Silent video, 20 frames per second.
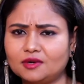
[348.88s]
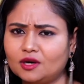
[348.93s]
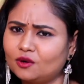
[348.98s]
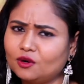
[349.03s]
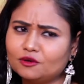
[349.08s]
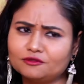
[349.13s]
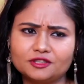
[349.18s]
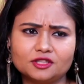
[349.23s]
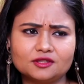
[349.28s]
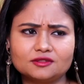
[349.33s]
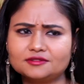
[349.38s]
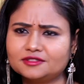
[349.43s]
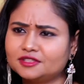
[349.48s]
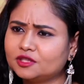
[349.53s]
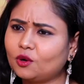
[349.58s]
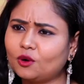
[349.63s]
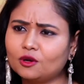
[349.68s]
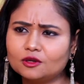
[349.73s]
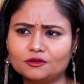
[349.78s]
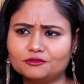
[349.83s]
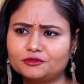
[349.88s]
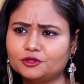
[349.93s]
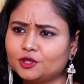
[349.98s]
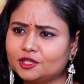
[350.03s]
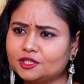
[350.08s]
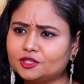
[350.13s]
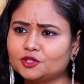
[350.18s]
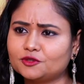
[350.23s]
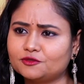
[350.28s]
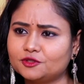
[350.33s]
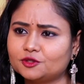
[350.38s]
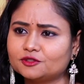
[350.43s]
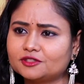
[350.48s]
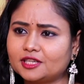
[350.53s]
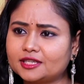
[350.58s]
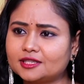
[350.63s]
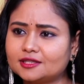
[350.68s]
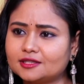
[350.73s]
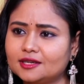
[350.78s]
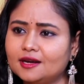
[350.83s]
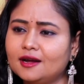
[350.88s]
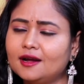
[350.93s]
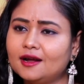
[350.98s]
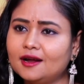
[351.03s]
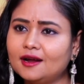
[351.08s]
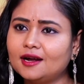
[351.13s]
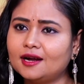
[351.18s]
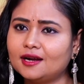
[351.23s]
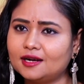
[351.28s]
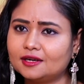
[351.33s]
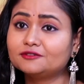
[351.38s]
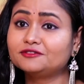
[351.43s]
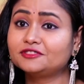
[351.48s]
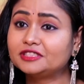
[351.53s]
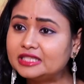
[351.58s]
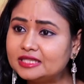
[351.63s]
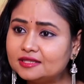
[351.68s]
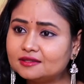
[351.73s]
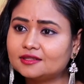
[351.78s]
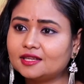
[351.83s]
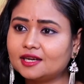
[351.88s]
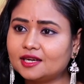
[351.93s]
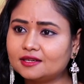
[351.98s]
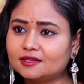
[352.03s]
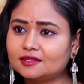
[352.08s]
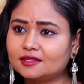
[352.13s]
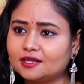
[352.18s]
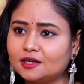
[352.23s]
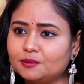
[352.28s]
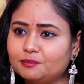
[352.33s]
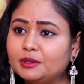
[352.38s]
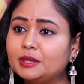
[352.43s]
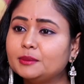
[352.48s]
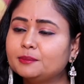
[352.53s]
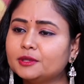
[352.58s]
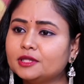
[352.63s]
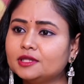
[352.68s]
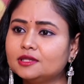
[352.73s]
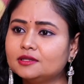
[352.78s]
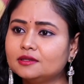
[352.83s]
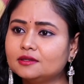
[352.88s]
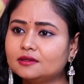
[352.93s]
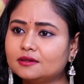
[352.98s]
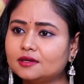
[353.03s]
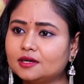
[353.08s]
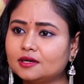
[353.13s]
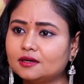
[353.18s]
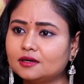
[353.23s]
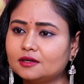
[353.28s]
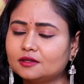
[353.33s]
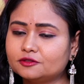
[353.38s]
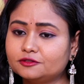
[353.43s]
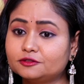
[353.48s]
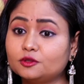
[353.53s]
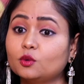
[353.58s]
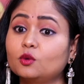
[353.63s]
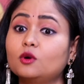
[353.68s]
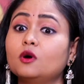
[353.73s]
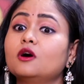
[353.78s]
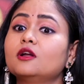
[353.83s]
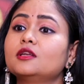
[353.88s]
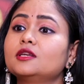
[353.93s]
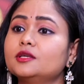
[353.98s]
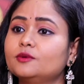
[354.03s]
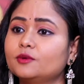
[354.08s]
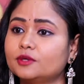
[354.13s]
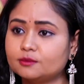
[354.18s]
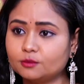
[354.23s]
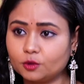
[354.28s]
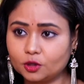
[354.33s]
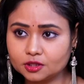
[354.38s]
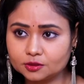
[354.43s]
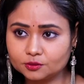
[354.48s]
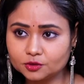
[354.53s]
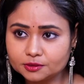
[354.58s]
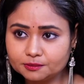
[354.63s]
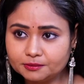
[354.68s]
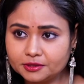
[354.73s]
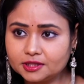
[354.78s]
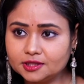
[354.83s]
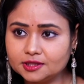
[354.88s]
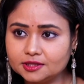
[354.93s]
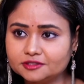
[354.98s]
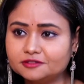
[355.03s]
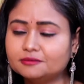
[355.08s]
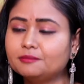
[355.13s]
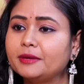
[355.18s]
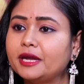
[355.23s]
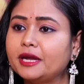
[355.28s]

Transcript: often see all of your interviews, and I've seen that people, so-called even Bollywood biggies,